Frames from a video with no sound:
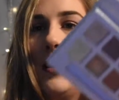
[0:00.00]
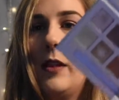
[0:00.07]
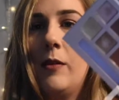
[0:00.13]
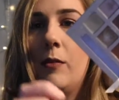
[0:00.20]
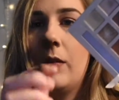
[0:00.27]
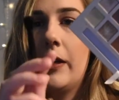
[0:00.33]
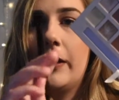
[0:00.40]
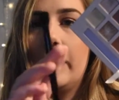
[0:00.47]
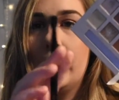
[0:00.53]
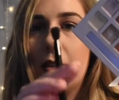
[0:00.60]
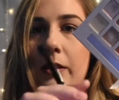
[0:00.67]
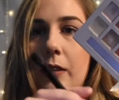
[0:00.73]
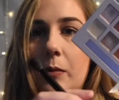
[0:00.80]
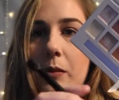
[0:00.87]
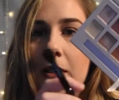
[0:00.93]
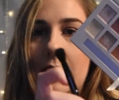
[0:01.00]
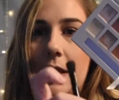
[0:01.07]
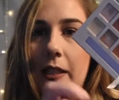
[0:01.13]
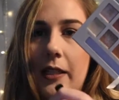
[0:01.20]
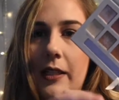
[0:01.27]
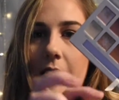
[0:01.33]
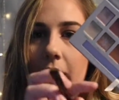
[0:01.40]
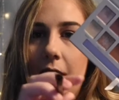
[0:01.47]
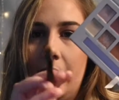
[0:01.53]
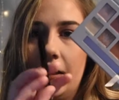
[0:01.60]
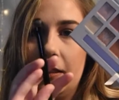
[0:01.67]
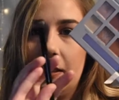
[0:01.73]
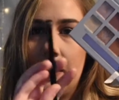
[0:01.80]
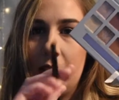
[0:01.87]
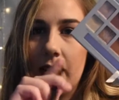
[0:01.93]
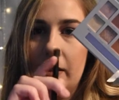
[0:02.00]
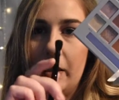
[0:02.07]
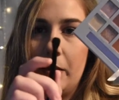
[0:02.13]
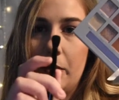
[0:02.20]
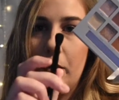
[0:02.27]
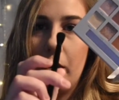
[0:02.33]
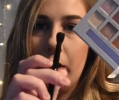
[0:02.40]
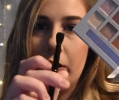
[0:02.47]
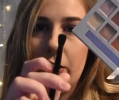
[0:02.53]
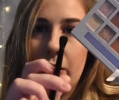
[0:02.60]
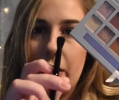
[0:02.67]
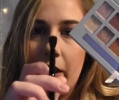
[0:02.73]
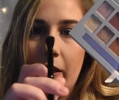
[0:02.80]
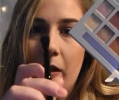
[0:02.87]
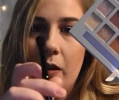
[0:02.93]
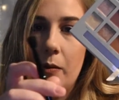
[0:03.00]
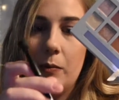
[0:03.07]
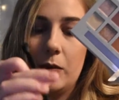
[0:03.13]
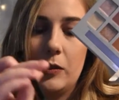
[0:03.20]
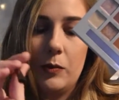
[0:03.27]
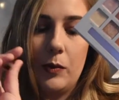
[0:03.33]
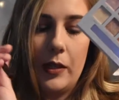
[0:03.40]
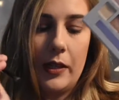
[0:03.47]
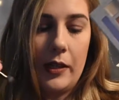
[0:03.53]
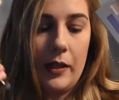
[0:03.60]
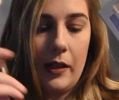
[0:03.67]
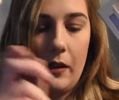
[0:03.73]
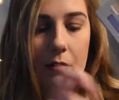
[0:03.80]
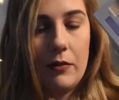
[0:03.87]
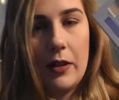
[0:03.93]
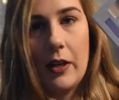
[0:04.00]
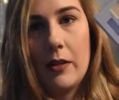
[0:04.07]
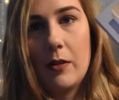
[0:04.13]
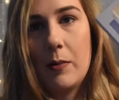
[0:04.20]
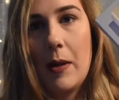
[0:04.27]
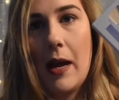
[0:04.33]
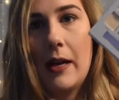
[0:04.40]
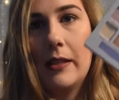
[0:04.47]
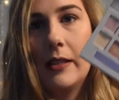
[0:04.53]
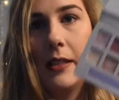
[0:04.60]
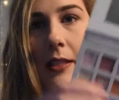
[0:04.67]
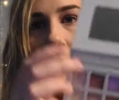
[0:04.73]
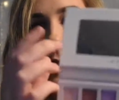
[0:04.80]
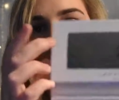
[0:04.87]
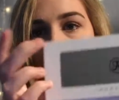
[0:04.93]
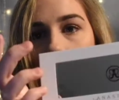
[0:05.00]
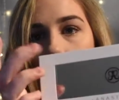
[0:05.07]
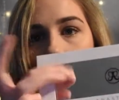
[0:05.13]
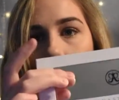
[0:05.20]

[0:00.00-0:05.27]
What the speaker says: the regular double-sided Anastasia brush that comes with every other palette, a